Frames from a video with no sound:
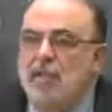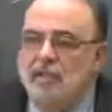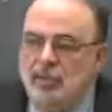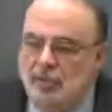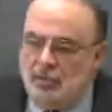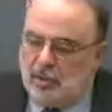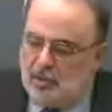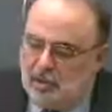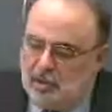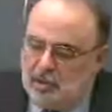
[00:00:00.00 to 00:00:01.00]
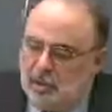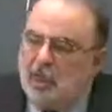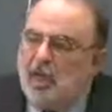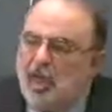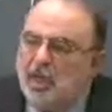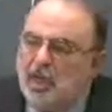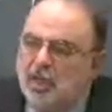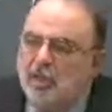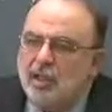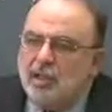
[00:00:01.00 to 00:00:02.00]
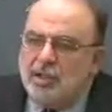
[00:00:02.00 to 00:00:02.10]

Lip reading: So the cart here